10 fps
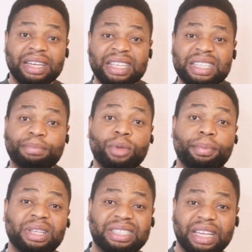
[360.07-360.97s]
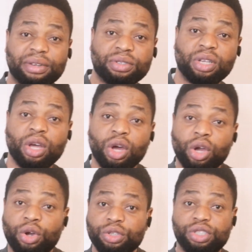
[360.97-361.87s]
These abnormal cells
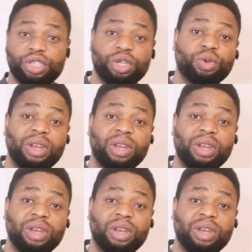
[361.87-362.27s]
continue